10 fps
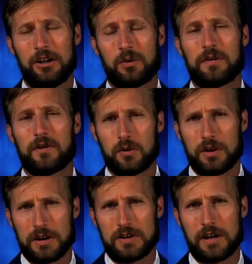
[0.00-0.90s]
We view
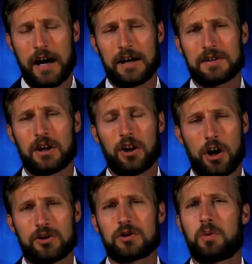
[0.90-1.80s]
this as a
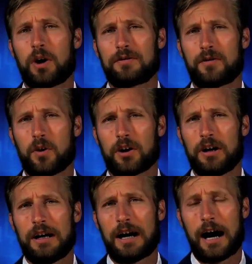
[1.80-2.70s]
launching point for
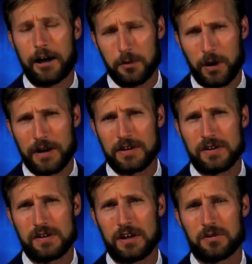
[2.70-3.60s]
higher
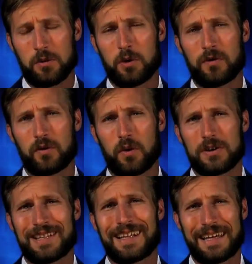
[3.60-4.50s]
prices as we move
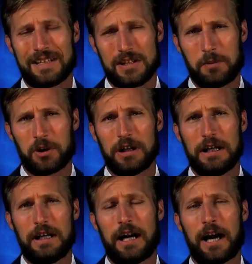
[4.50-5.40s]
towards the late summer
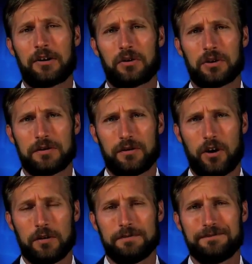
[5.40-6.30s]
and early
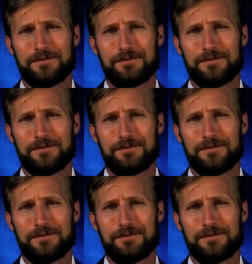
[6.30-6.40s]
fall.